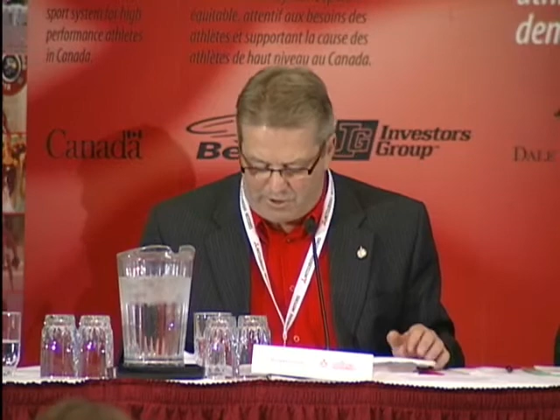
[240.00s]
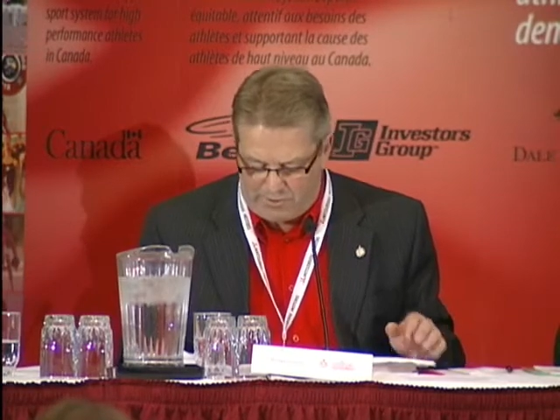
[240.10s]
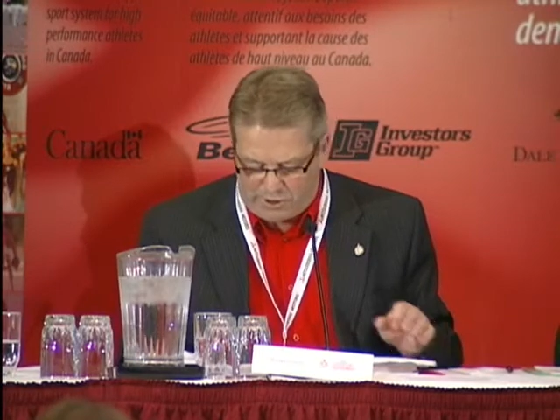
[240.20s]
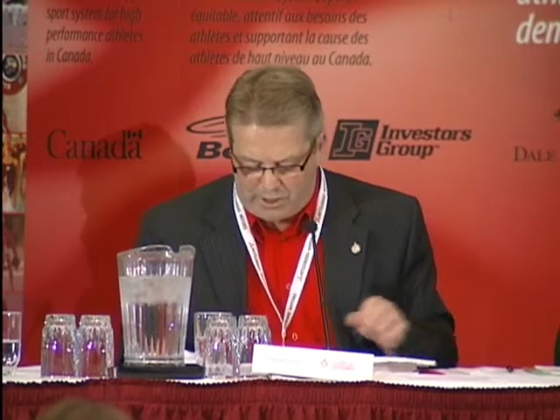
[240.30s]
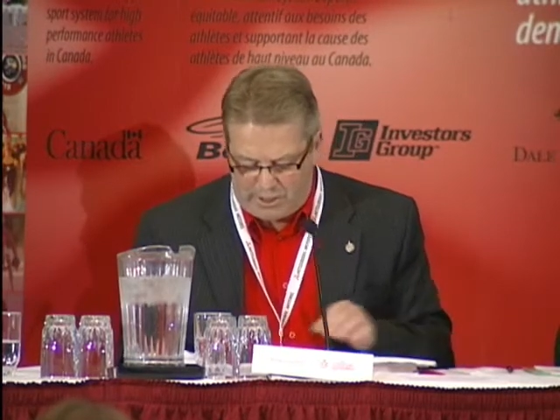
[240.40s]
our
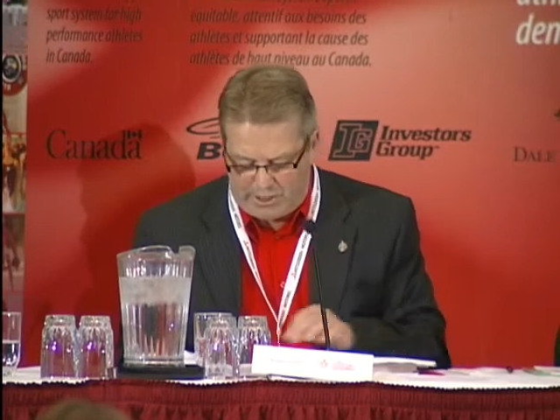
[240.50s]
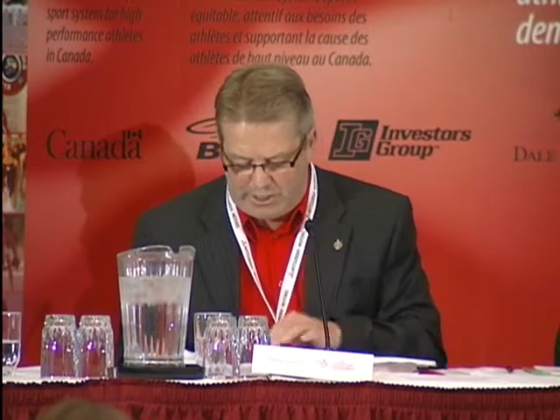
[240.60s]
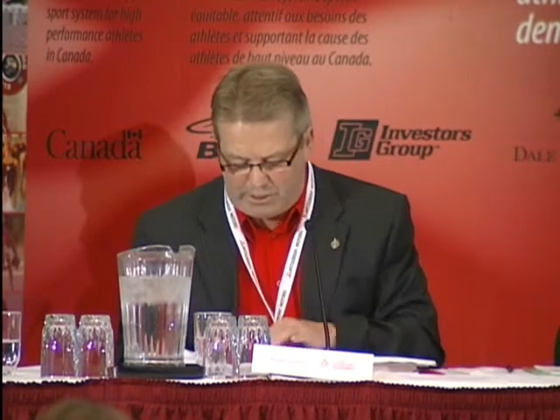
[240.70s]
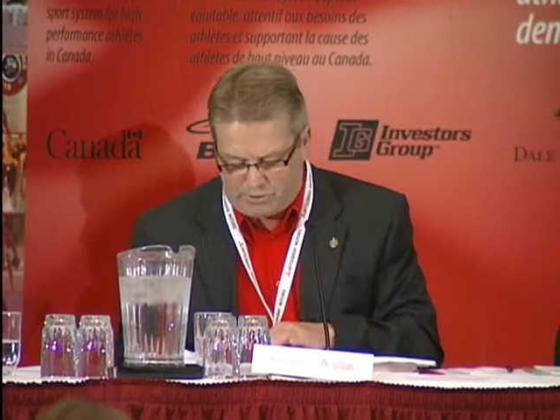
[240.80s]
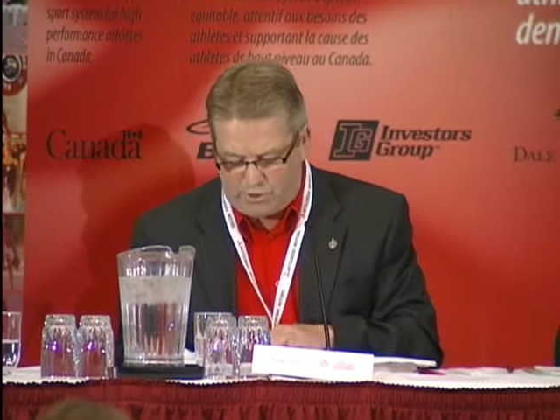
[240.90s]

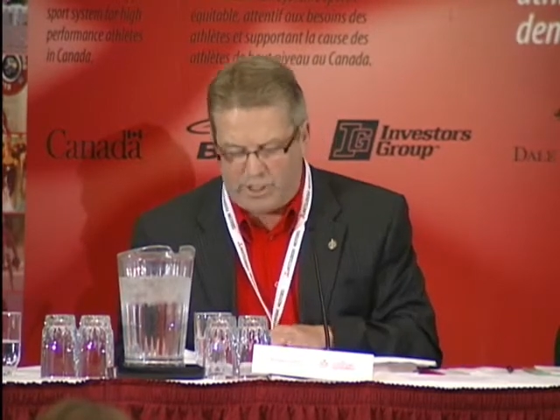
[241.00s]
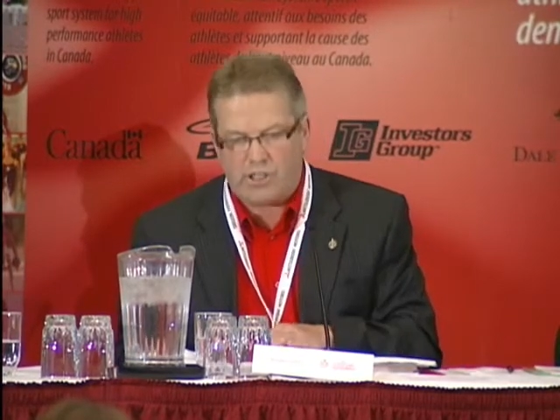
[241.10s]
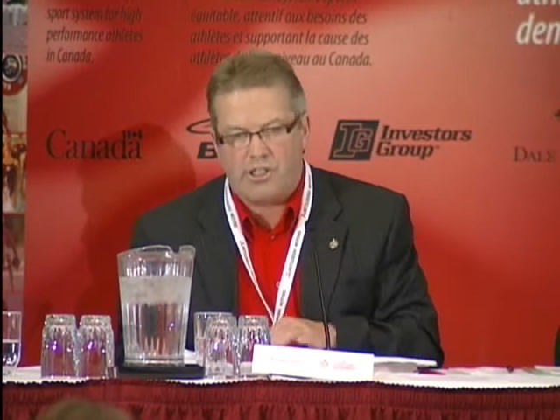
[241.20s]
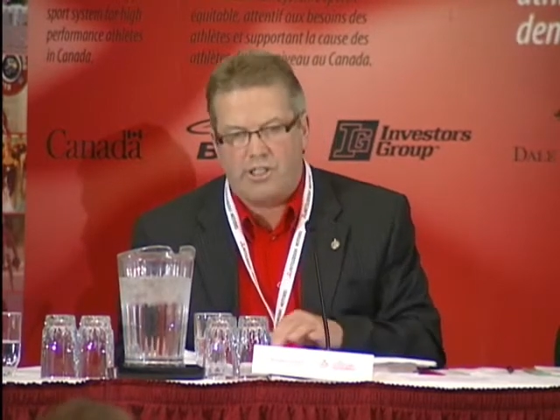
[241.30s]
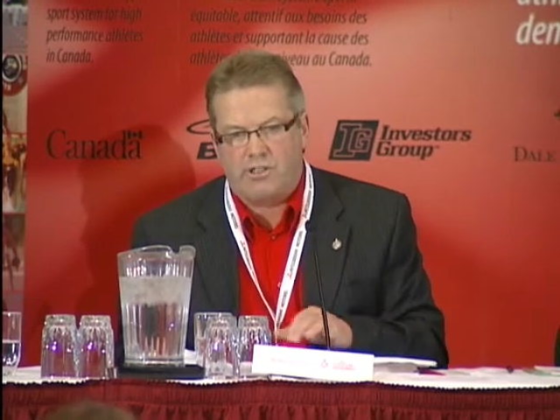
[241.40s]
facilities were
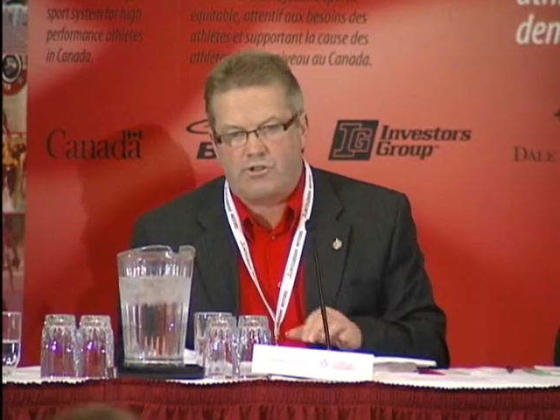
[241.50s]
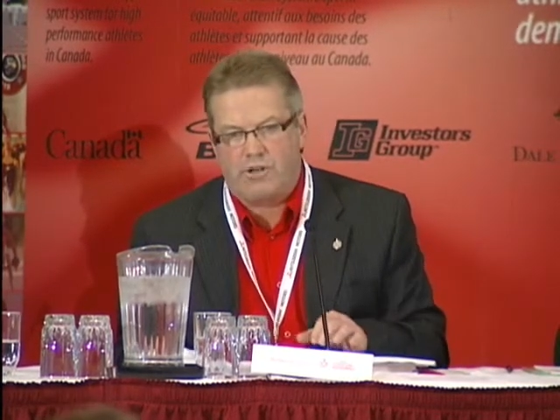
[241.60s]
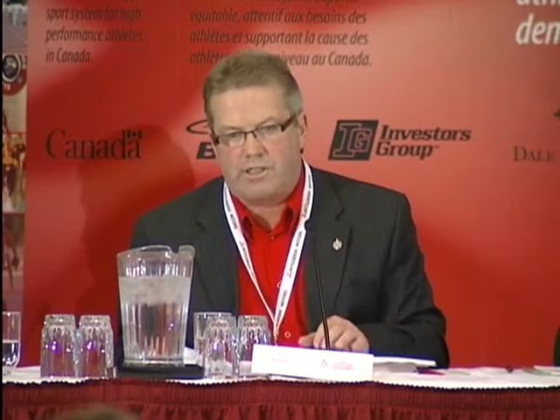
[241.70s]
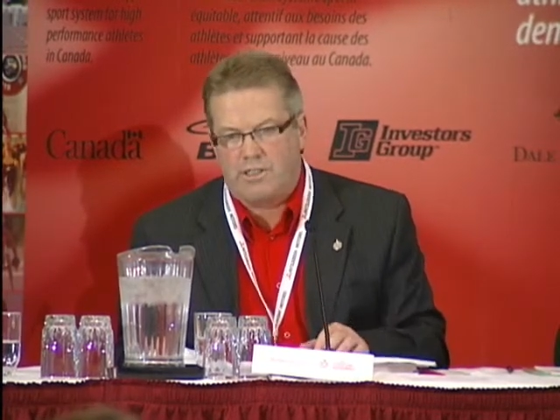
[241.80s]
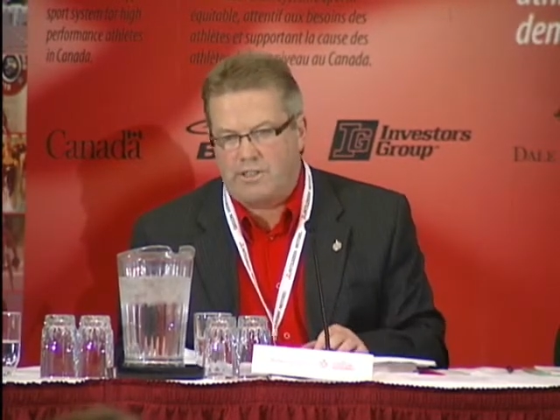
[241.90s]
initially
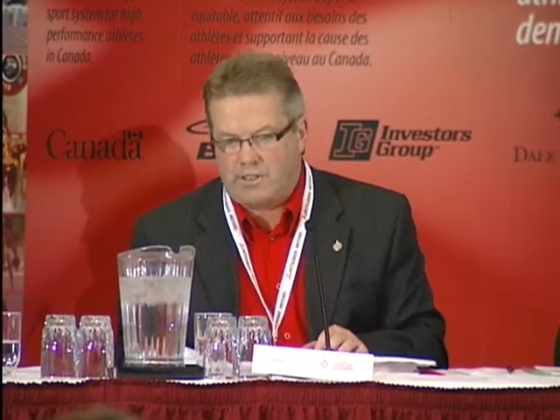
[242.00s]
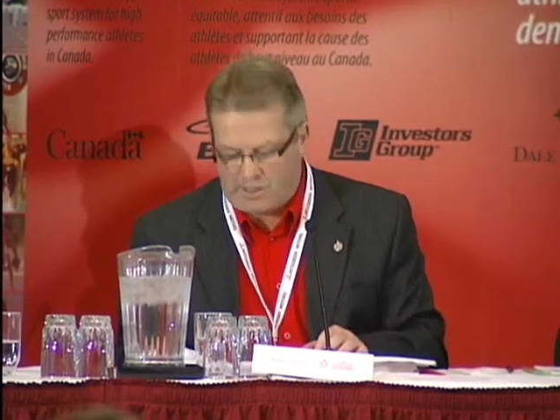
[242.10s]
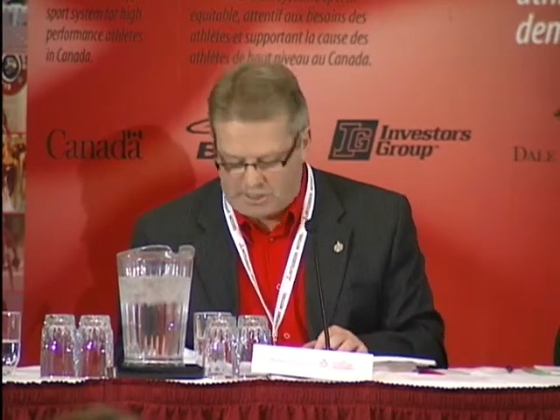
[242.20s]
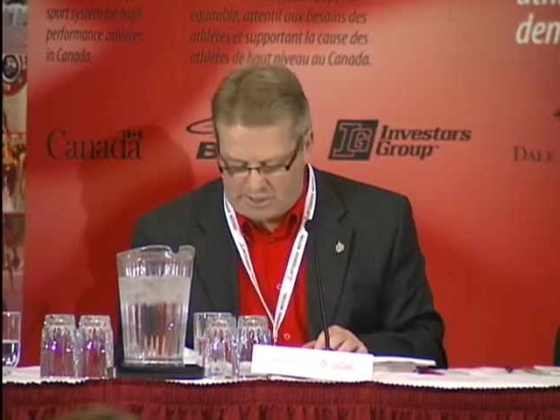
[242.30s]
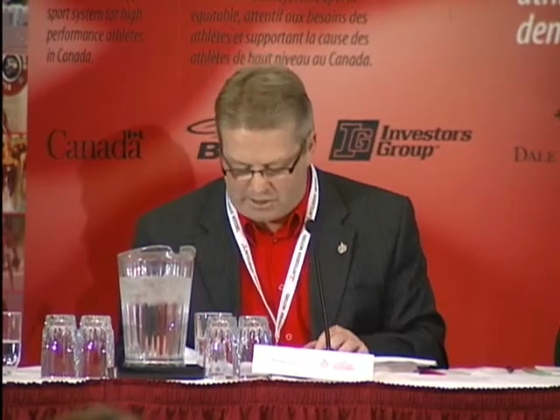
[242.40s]
constructed in the
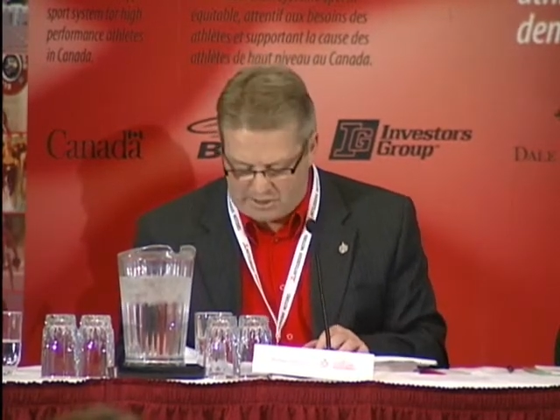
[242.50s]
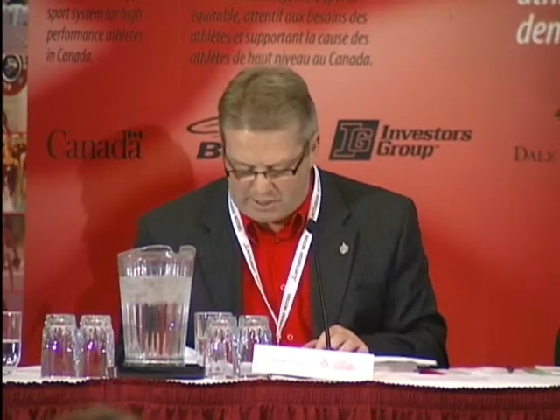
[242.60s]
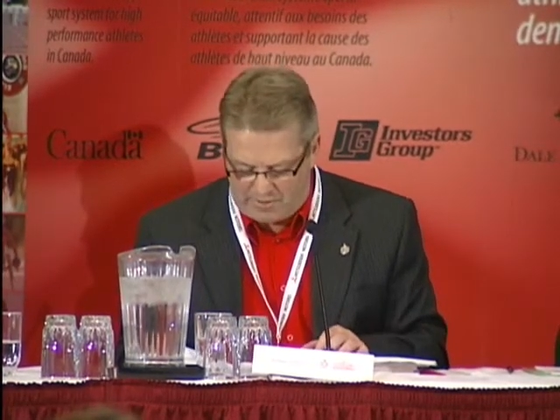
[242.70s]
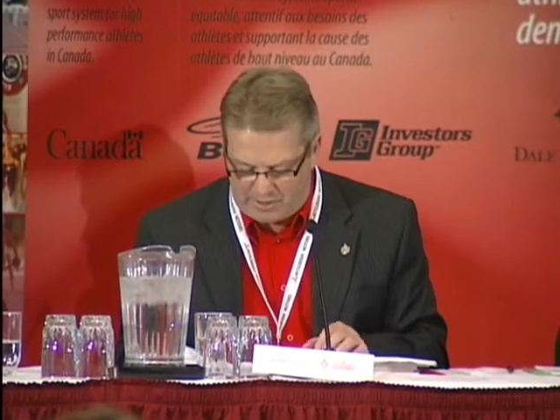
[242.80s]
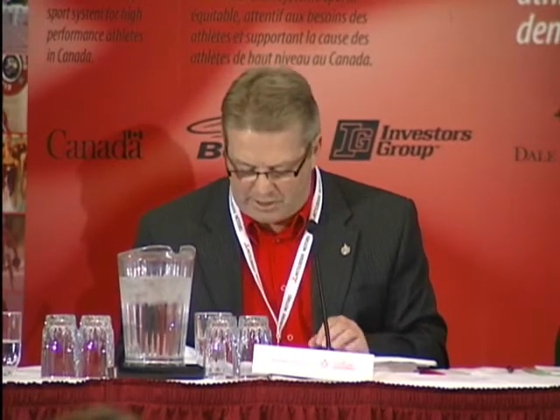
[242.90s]
60s and
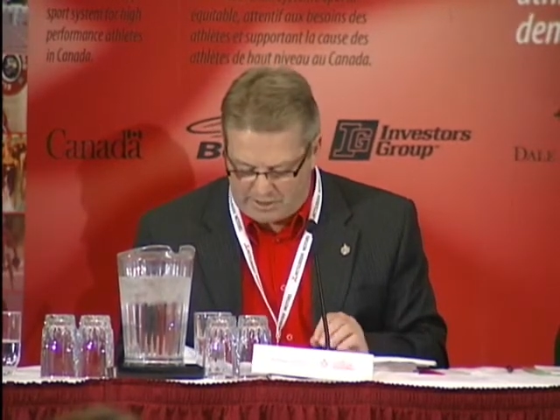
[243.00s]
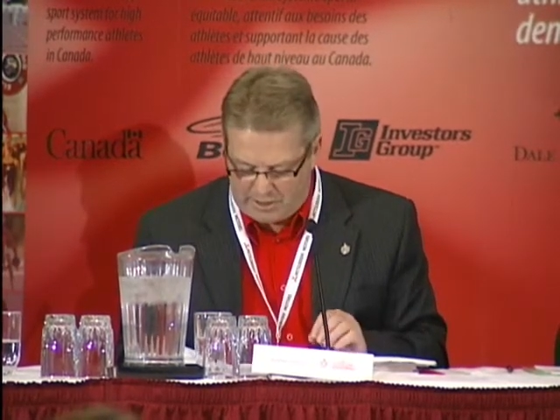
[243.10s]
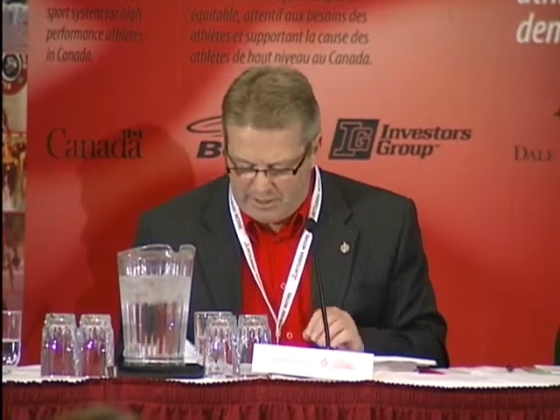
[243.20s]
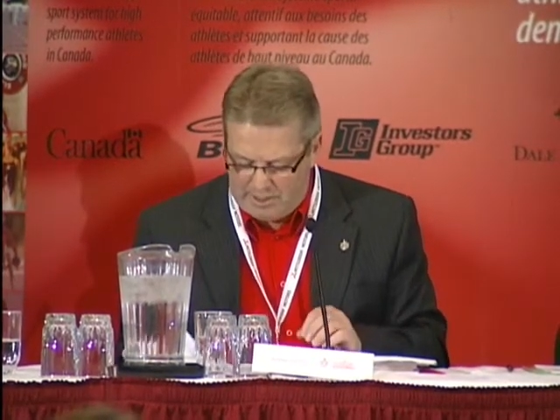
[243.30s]
70s